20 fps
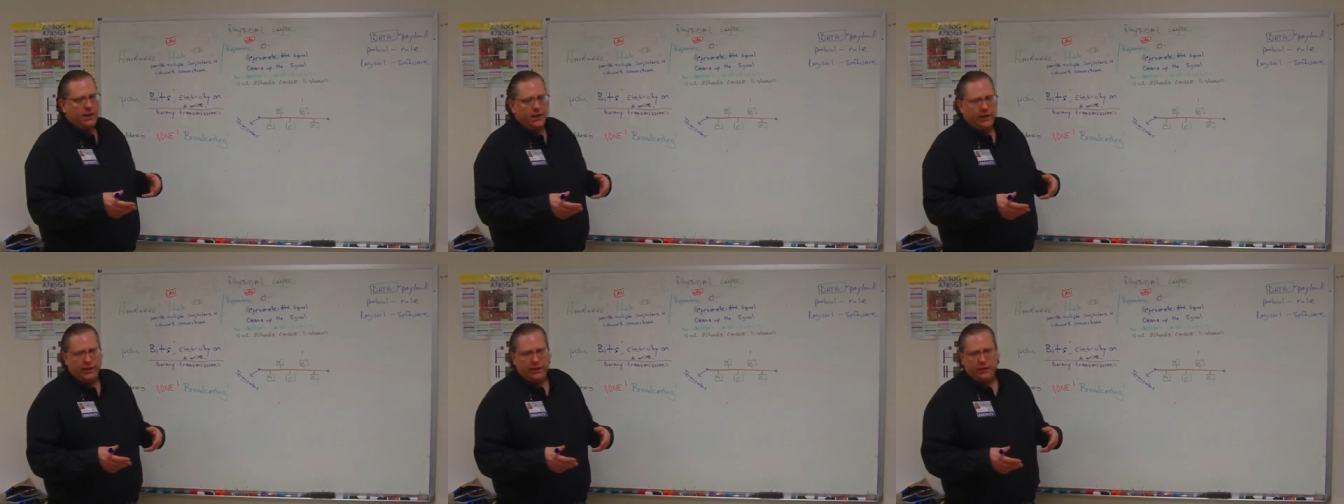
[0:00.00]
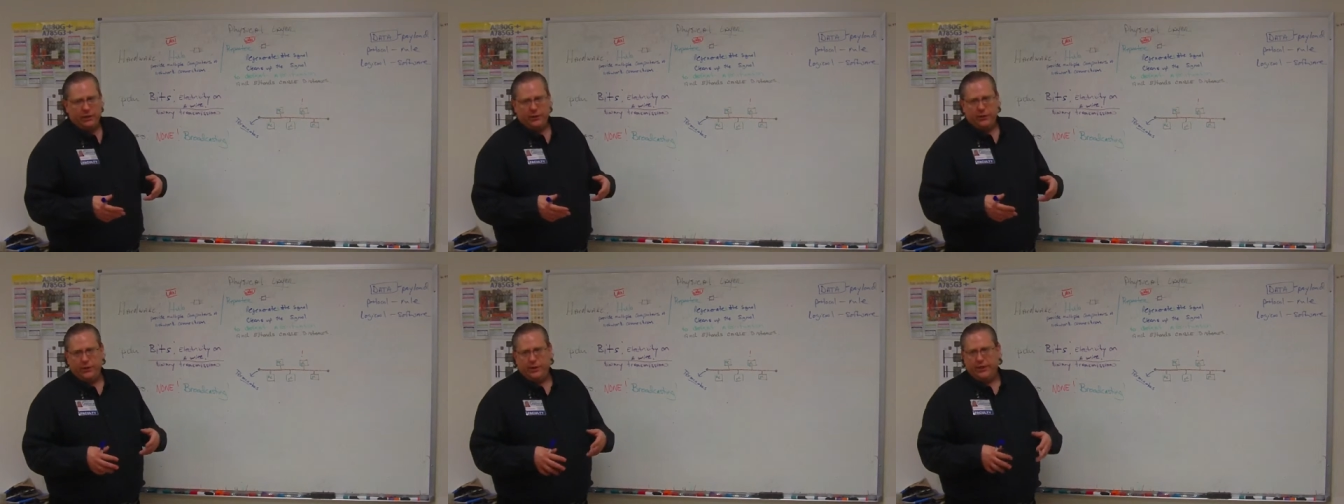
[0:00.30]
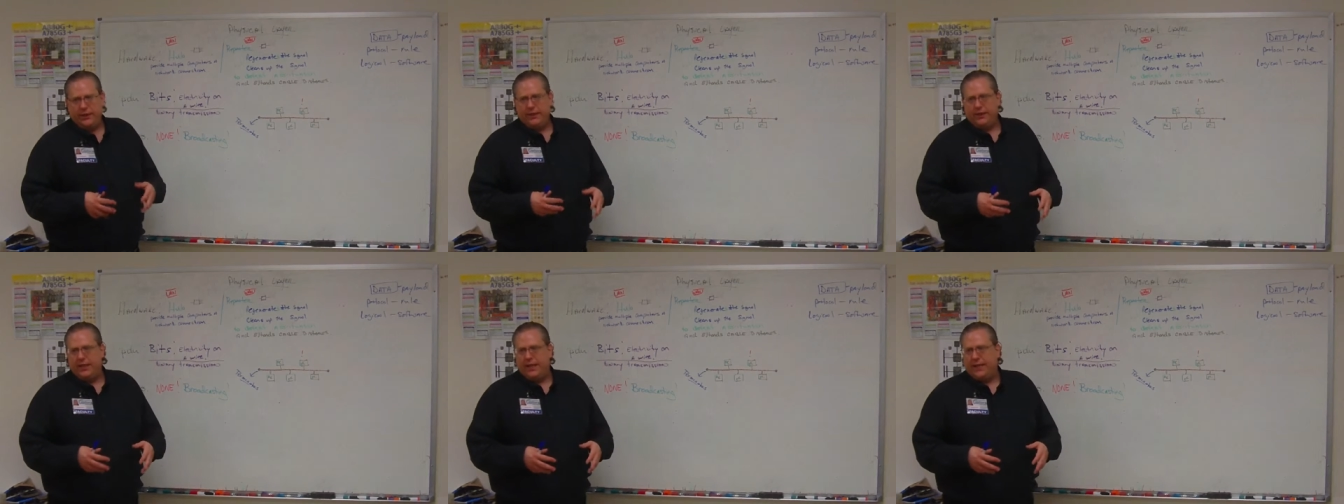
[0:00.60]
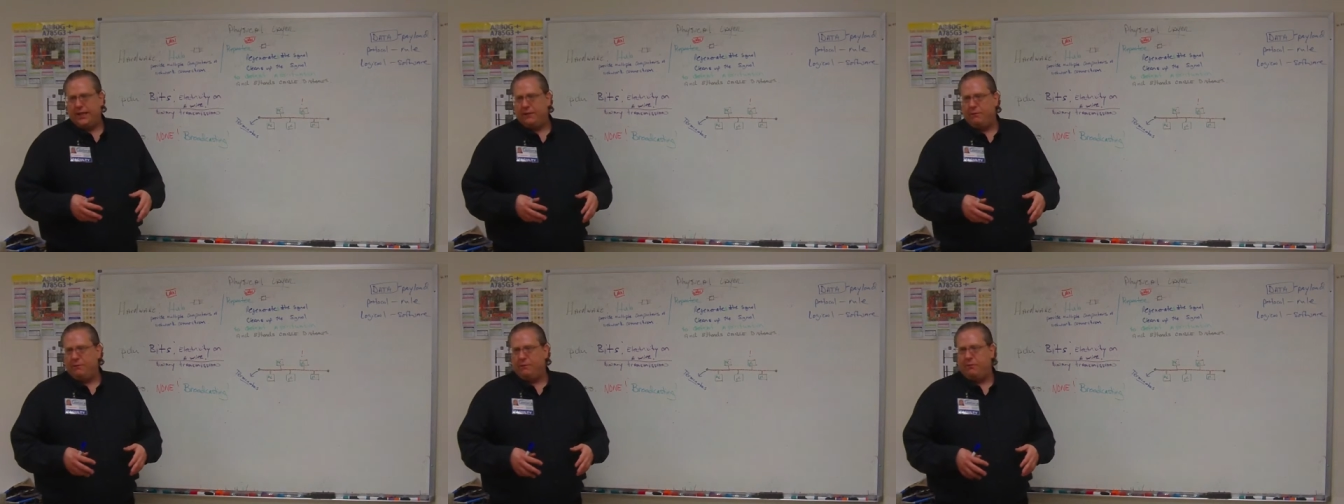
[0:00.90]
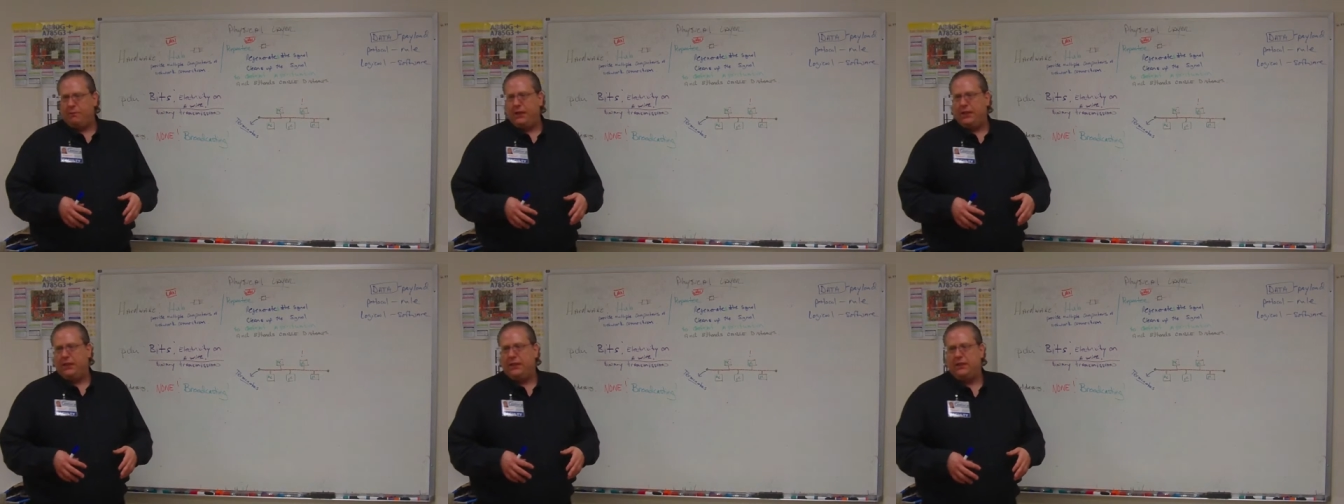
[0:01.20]
included in that
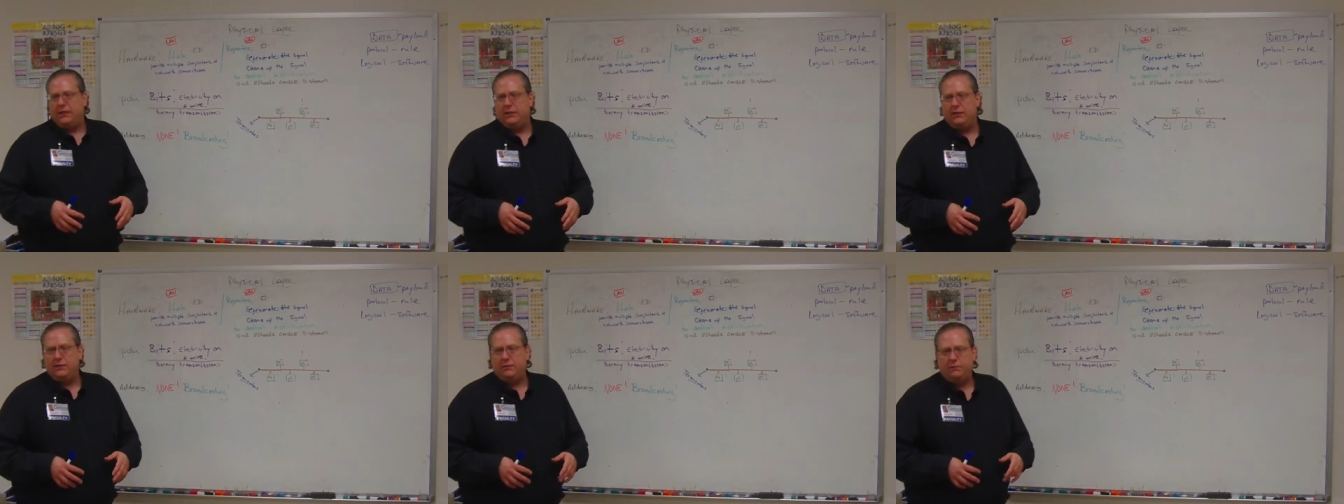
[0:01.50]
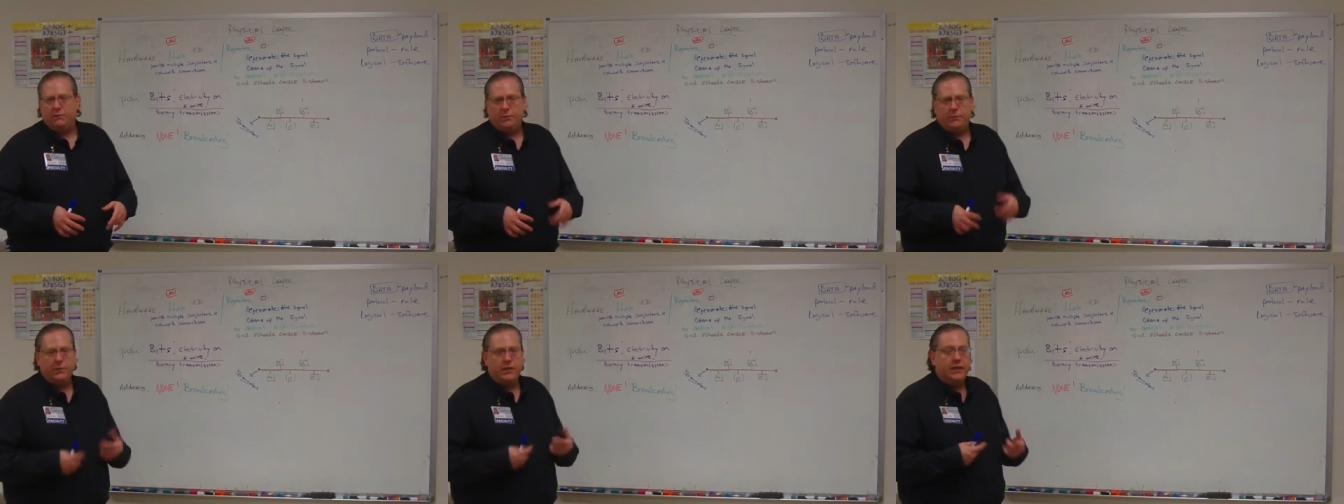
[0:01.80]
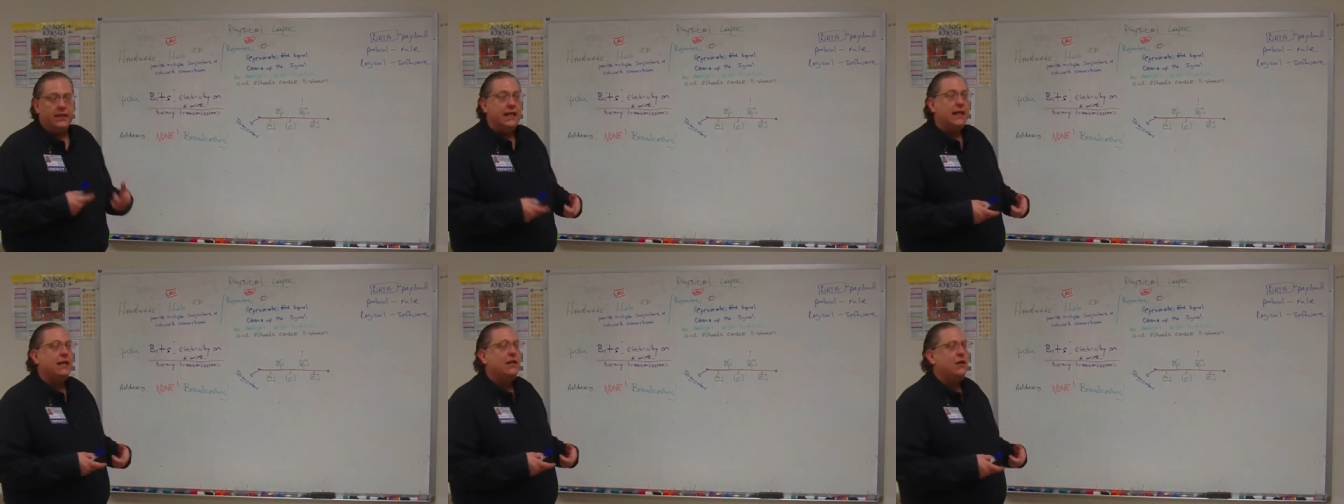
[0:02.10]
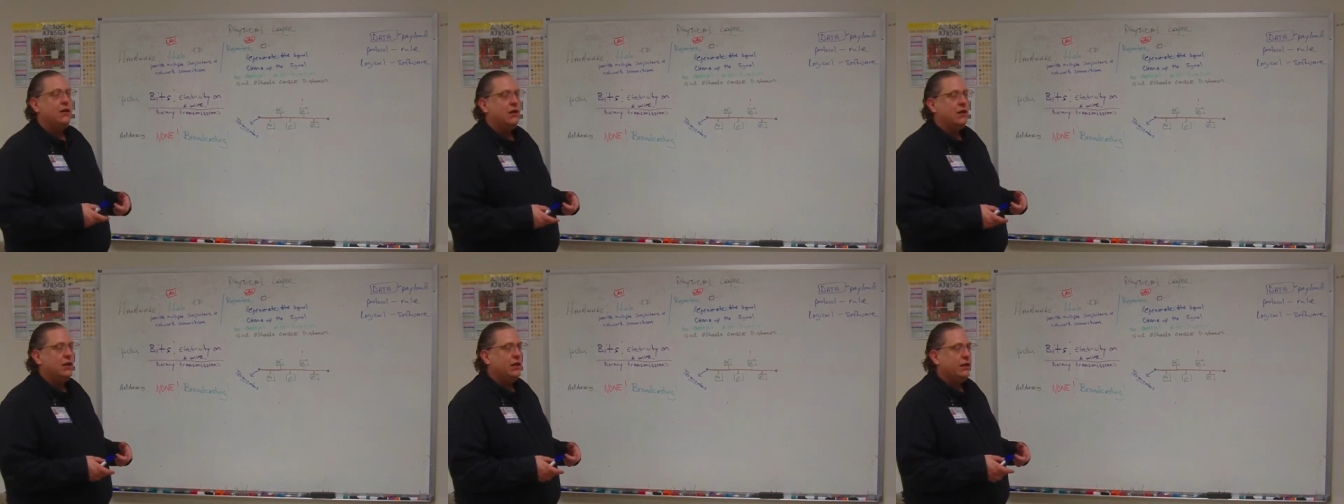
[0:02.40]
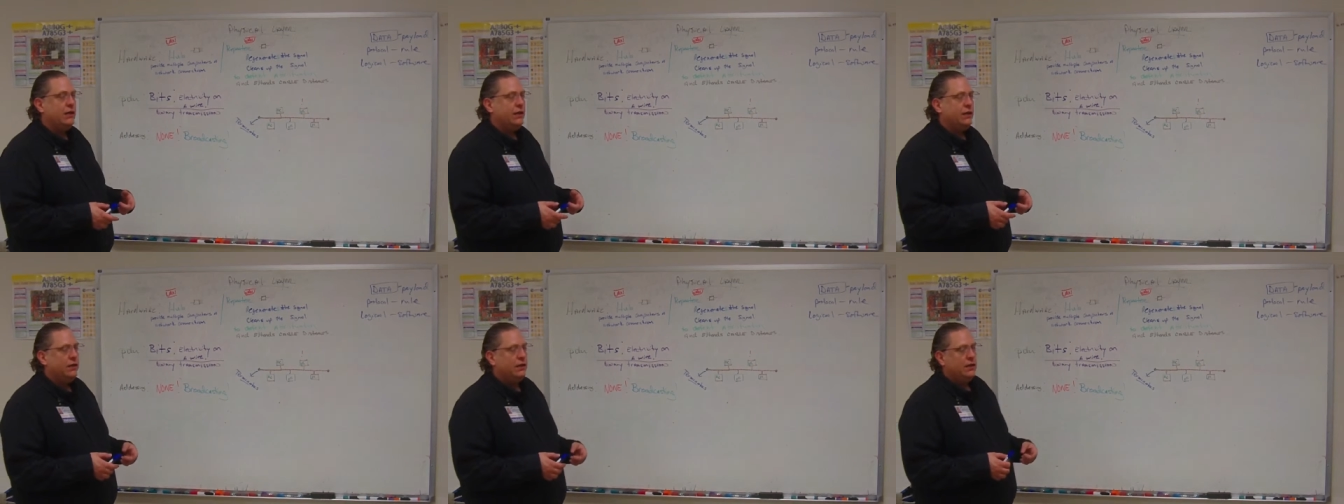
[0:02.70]
information from the NIC
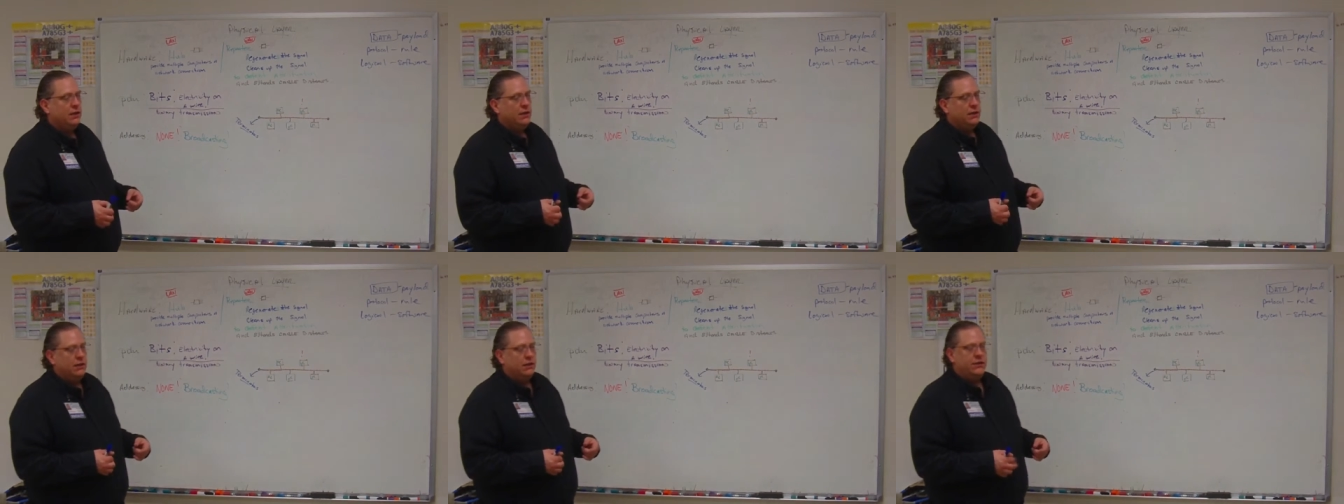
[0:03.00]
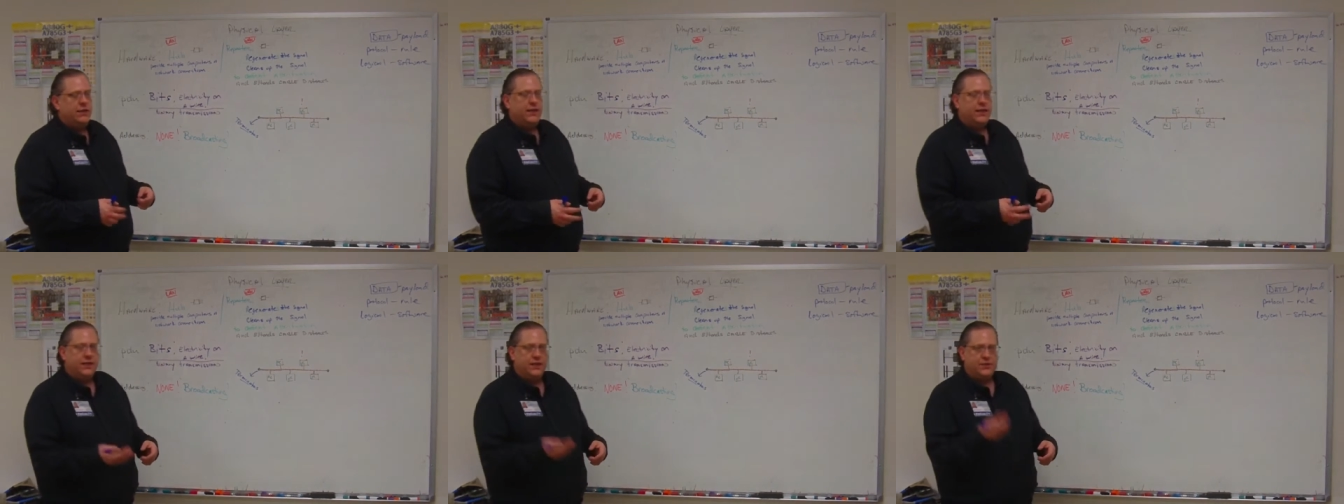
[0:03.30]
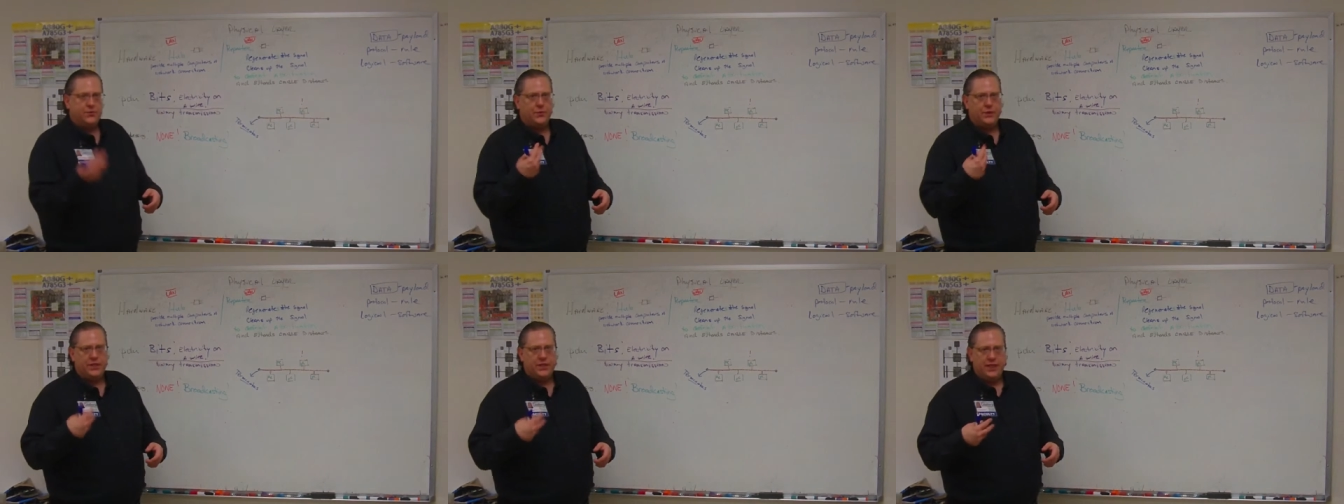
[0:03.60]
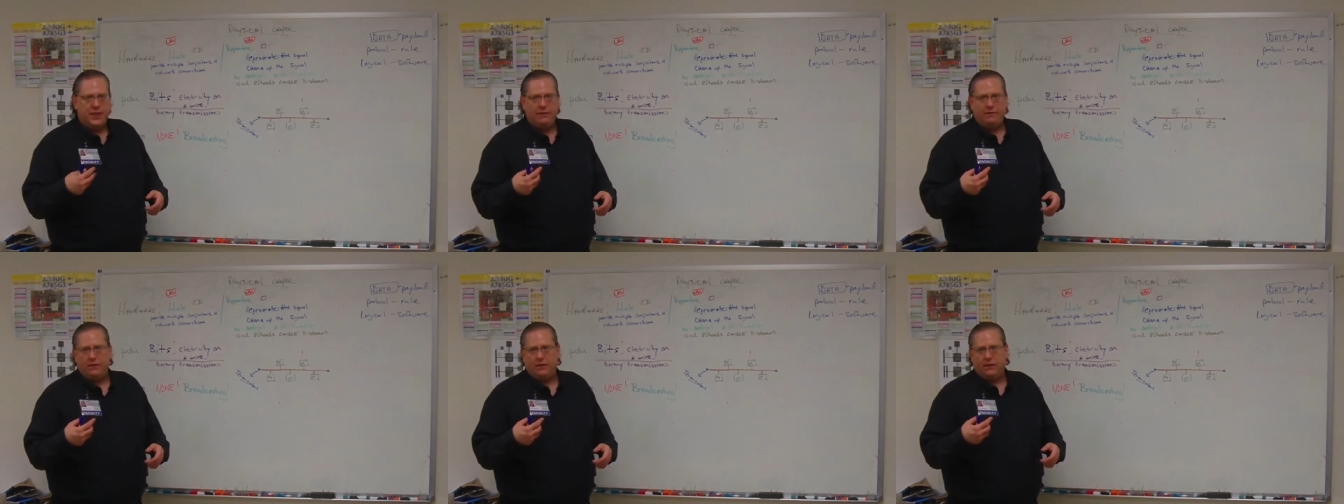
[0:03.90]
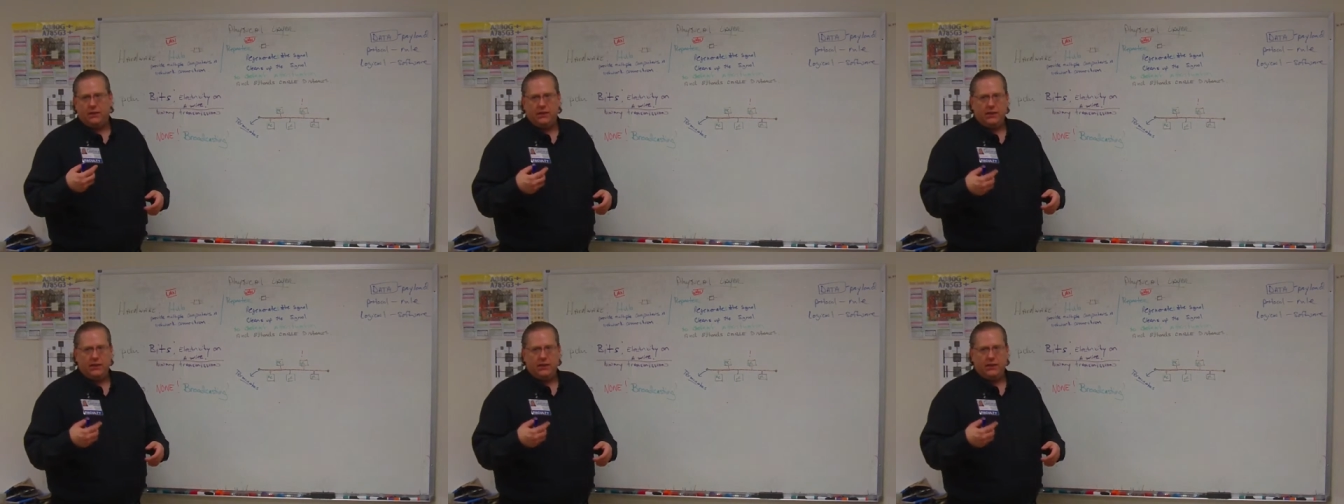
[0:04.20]
card that it's receiving.